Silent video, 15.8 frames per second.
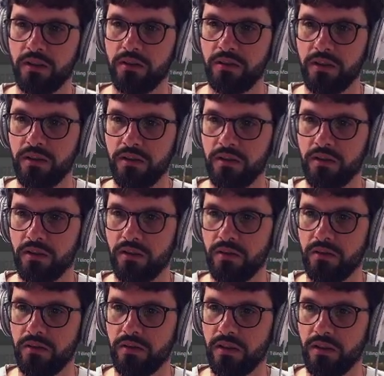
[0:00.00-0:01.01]
See, now
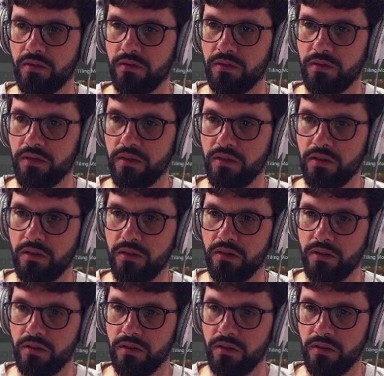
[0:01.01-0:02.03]
it's kind of
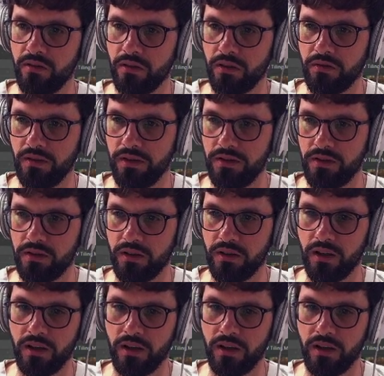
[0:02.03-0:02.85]
doing crazy shit.